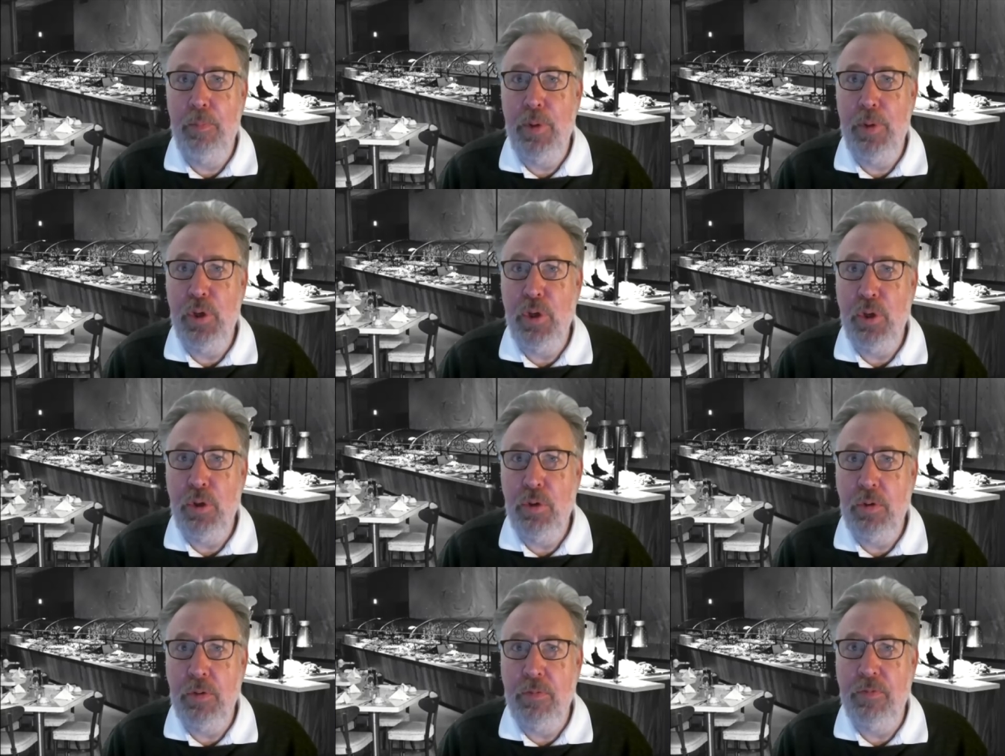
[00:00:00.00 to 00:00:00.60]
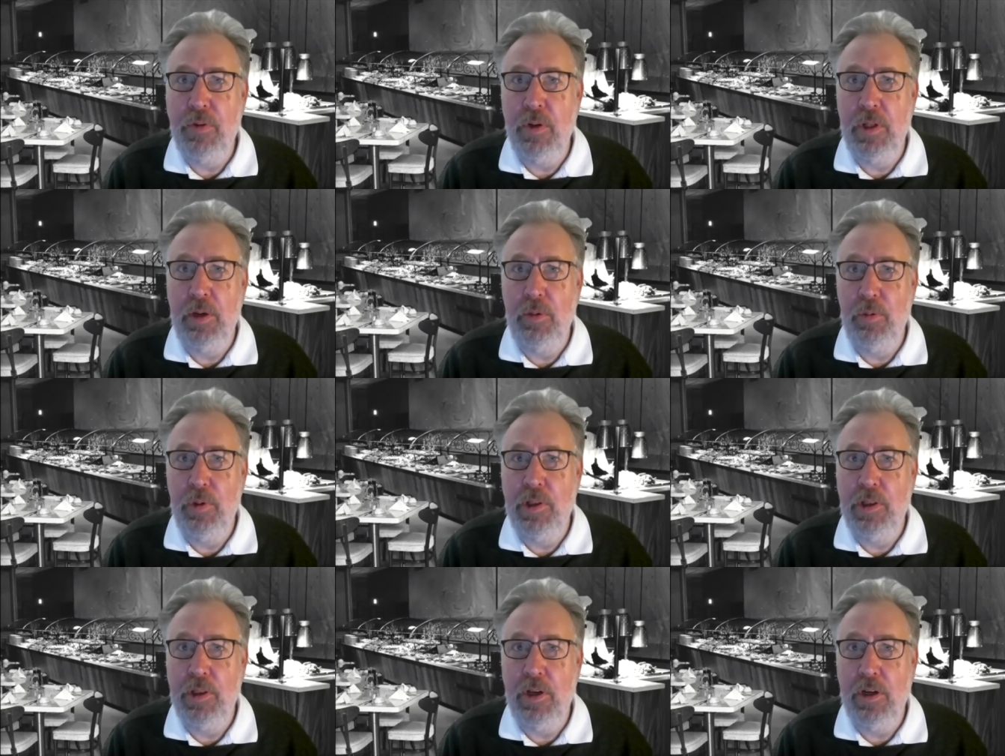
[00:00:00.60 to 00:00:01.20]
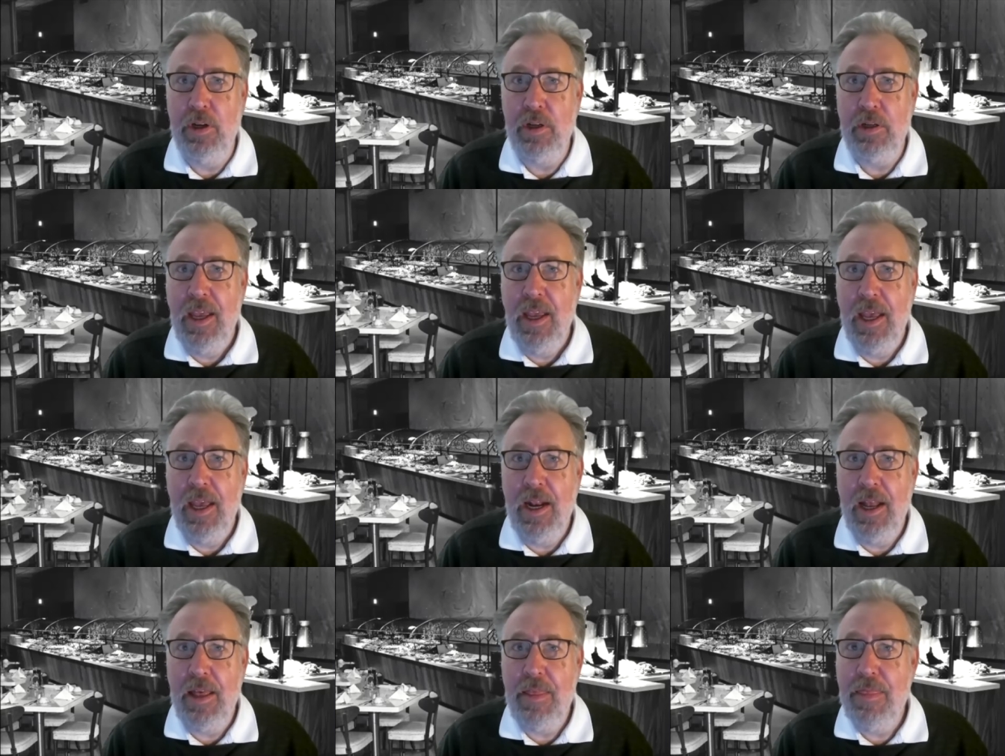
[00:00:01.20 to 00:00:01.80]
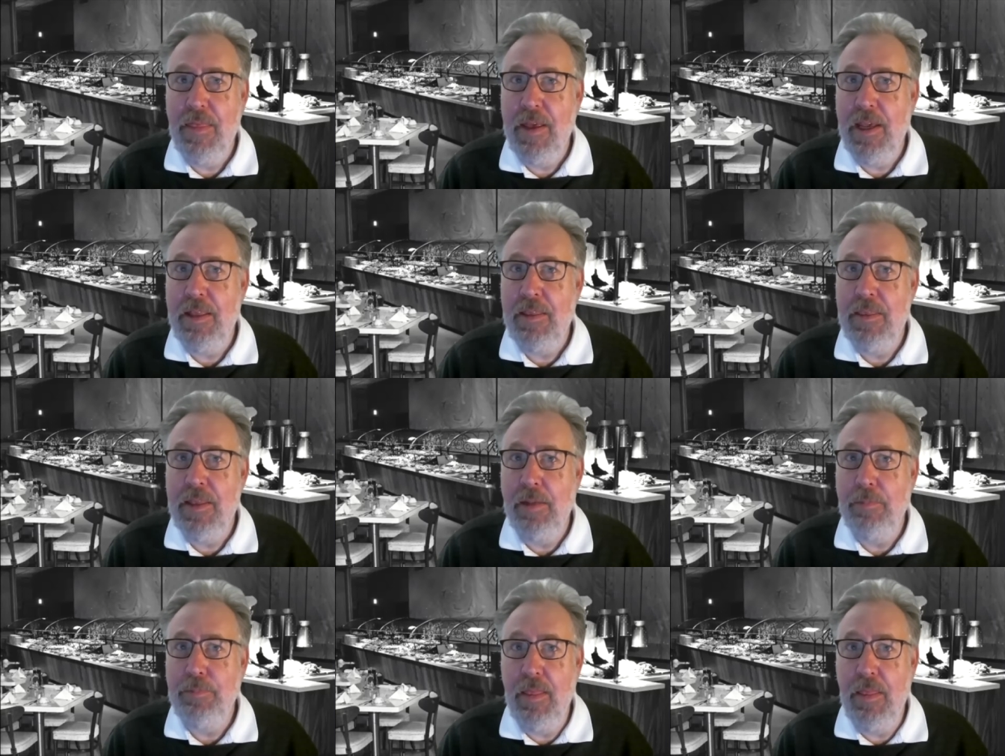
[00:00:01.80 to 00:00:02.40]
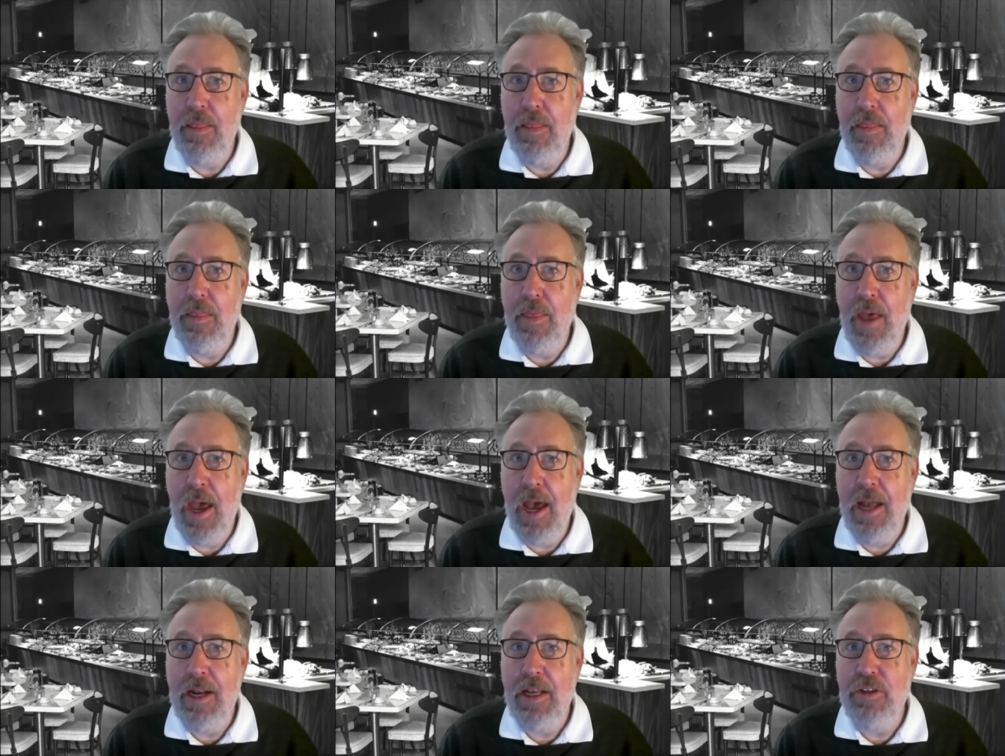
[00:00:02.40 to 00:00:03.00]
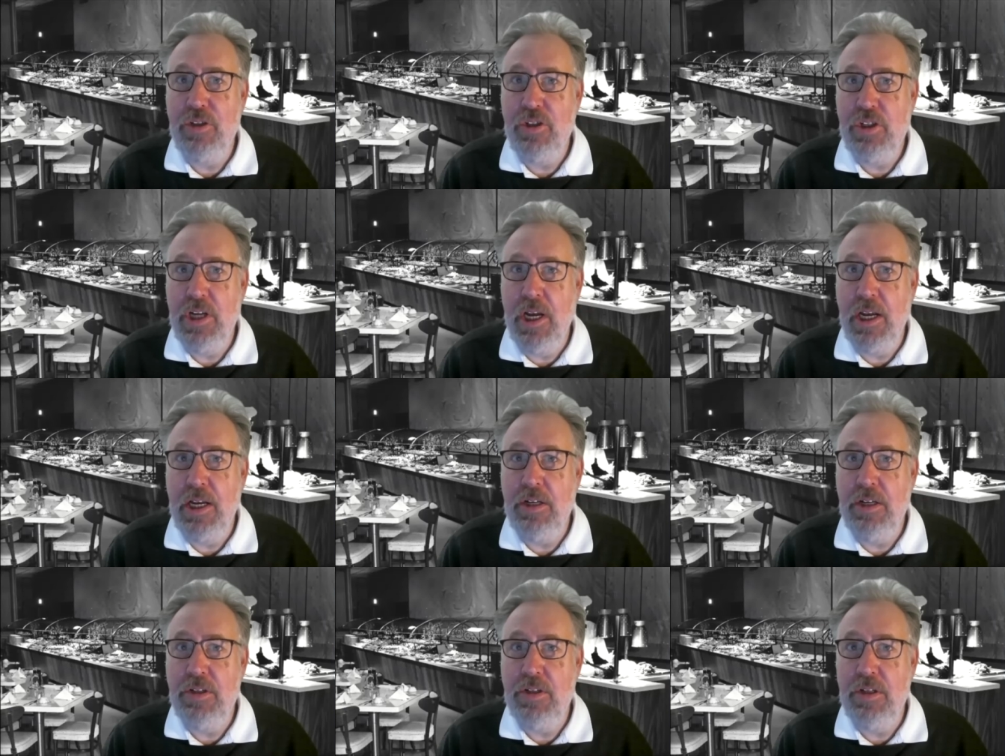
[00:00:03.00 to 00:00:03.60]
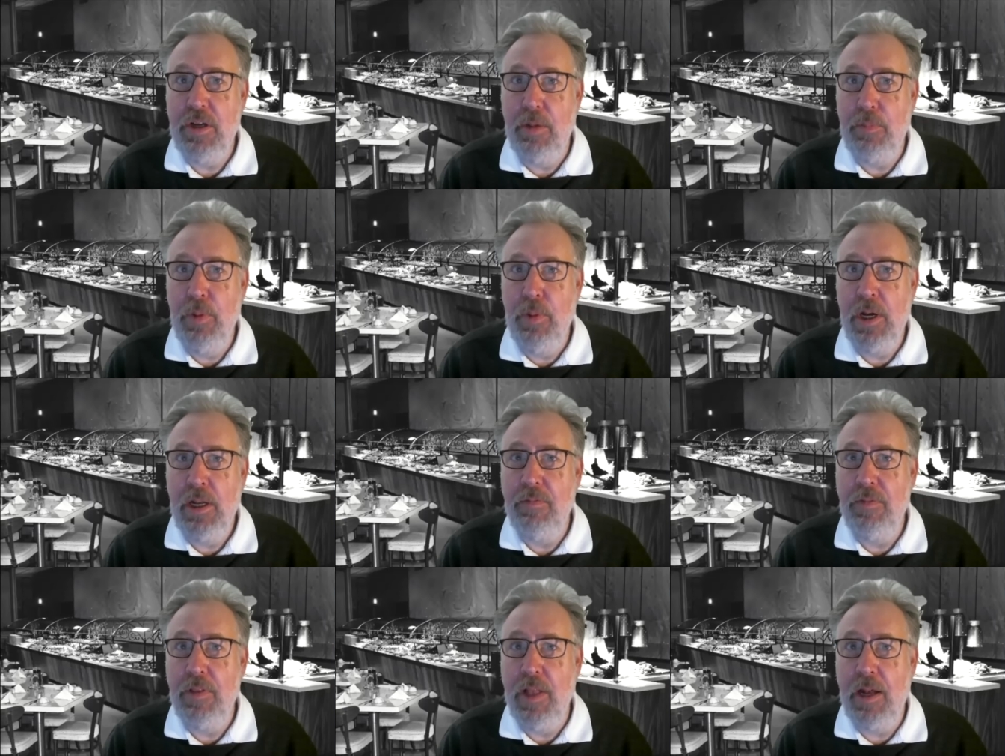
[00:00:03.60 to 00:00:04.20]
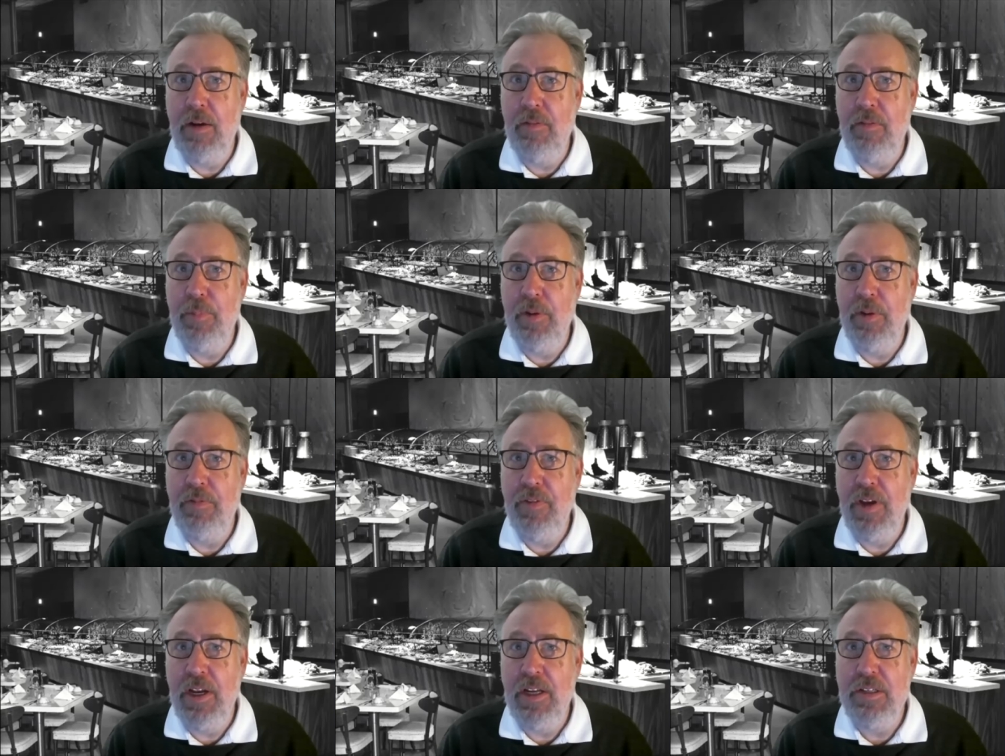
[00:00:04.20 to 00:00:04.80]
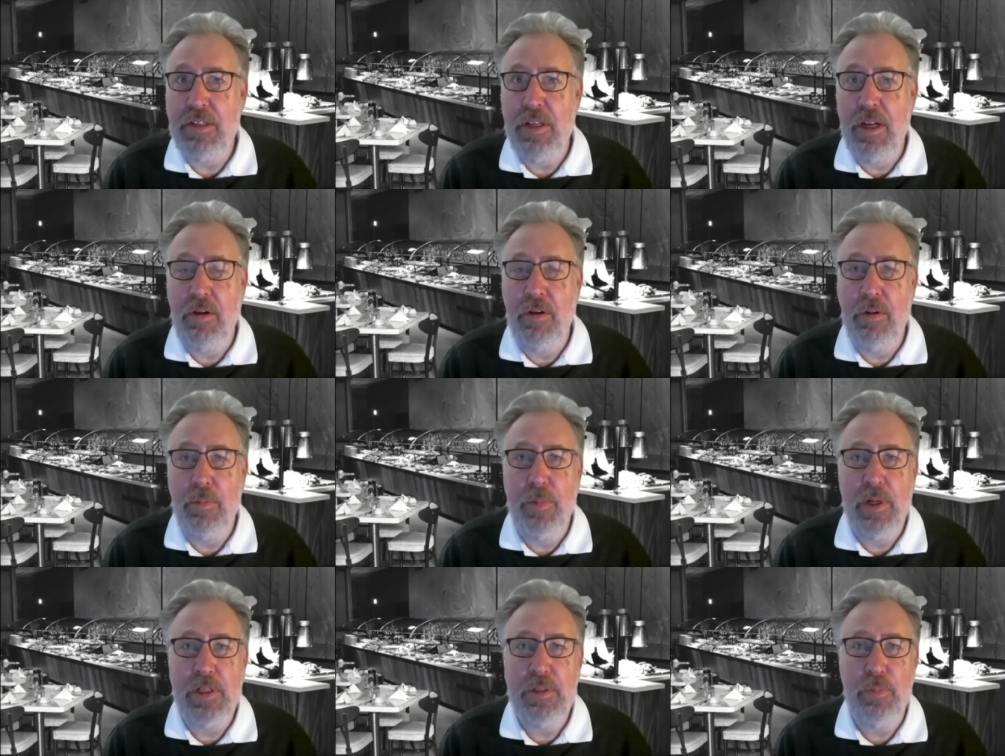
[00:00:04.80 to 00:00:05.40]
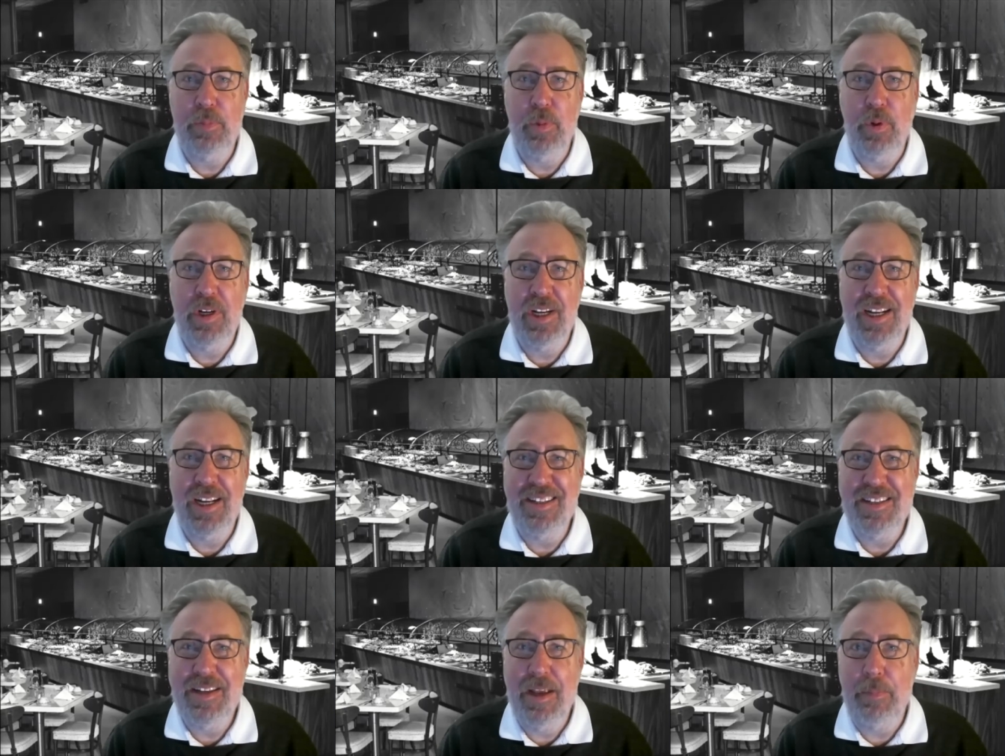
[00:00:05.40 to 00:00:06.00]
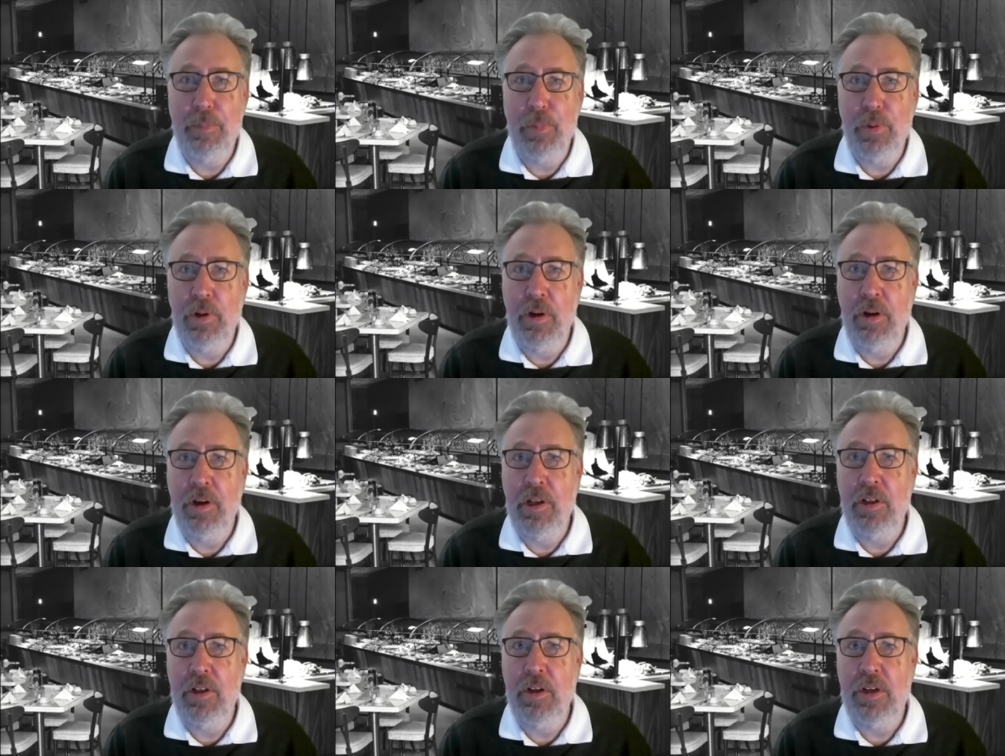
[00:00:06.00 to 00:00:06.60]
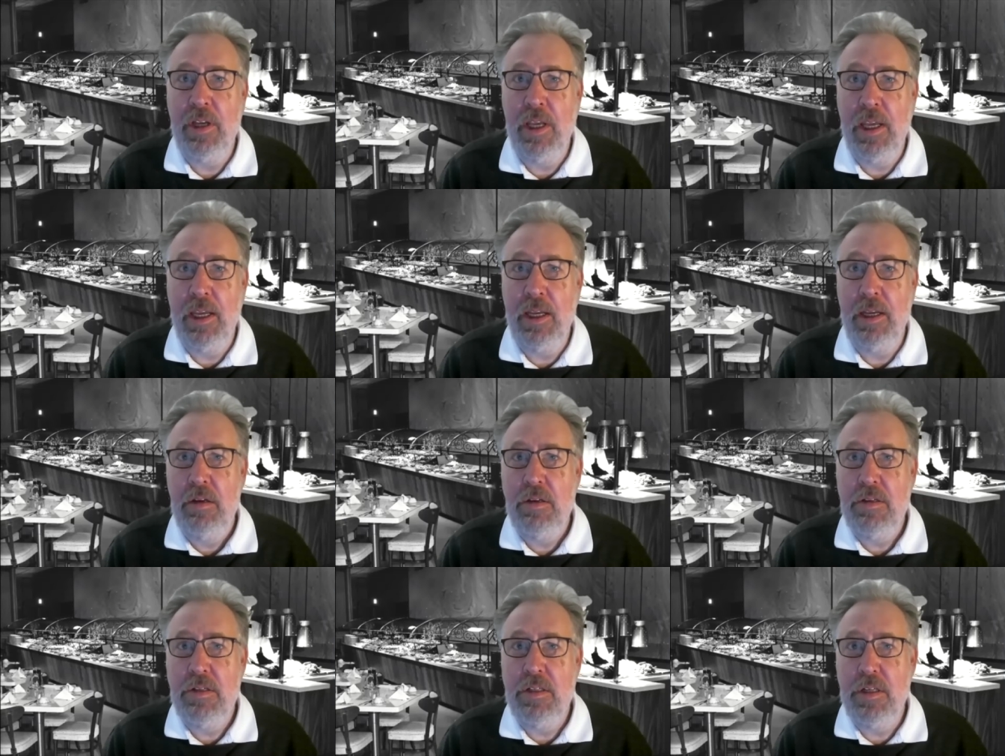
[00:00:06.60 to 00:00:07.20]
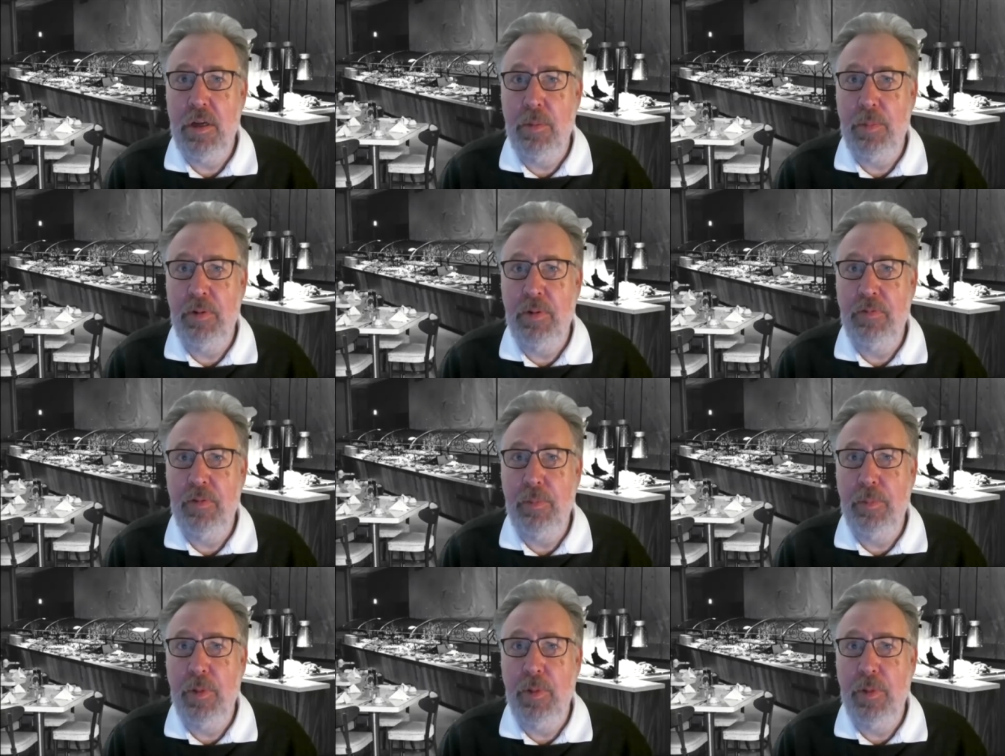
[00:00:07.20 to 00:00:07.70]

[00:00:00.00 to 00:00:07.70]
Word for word: beautiful it would look. And I think that that has changed somewhat. A lot of buffets now are much more contemporary looking. Some of them